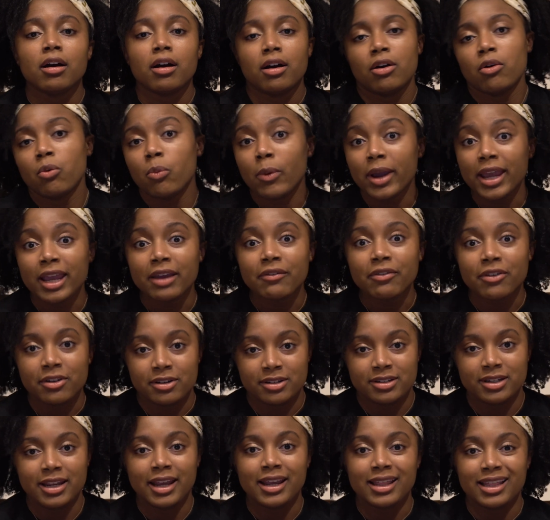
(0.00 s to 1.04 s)
a waiver
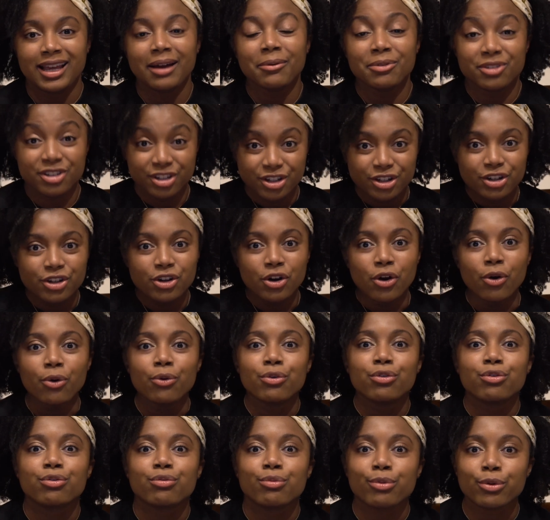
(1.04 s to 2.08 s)
saying that I was going to go
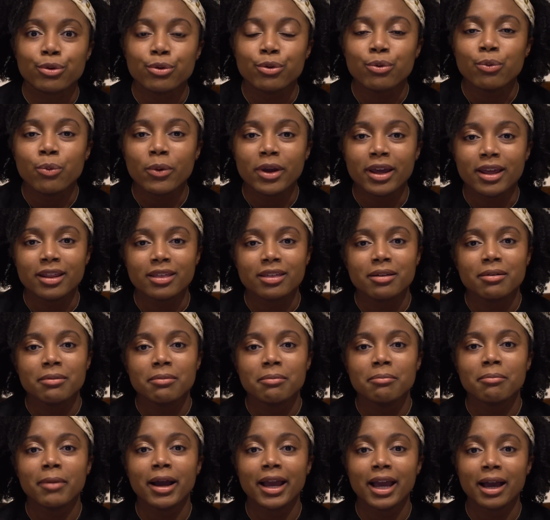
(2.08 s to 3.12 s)
through with
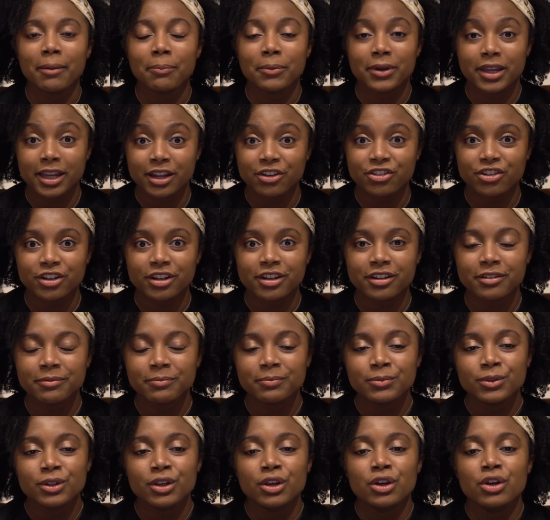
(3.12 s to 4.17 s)
my application.
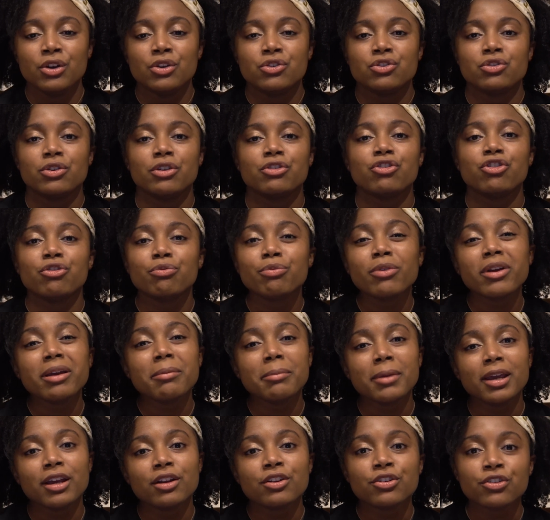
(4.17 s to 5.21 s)
So it just really
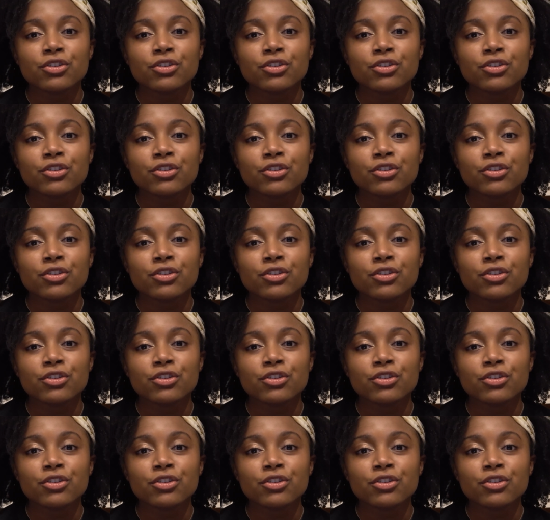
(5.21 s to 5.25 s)
makes